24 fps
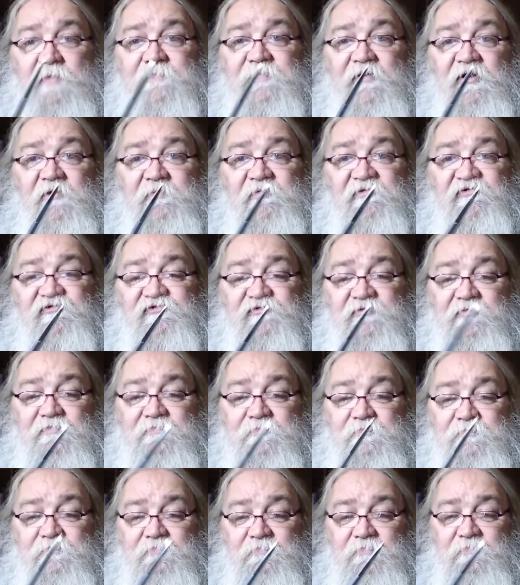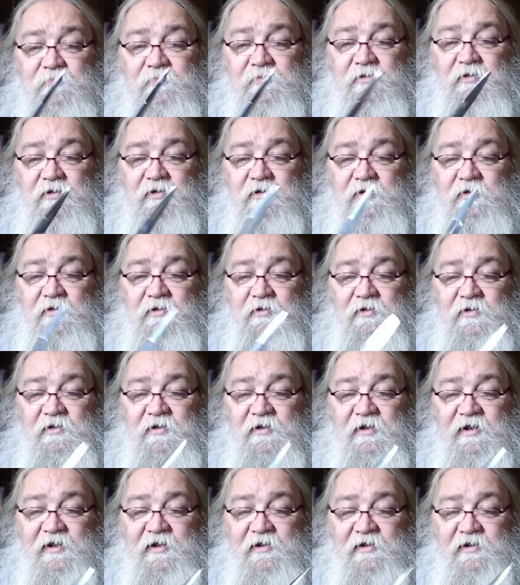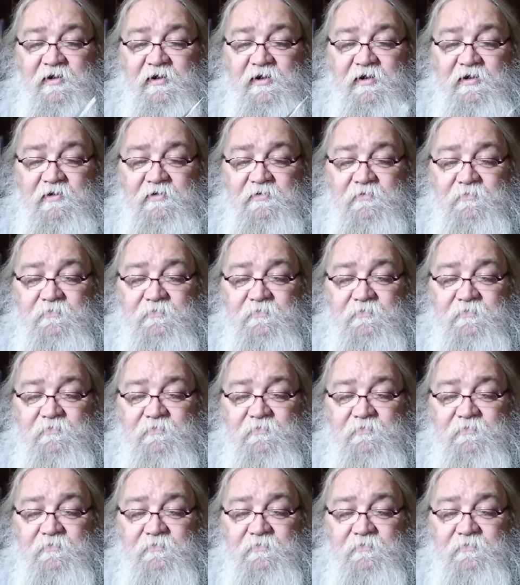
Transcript: purpose, and uh,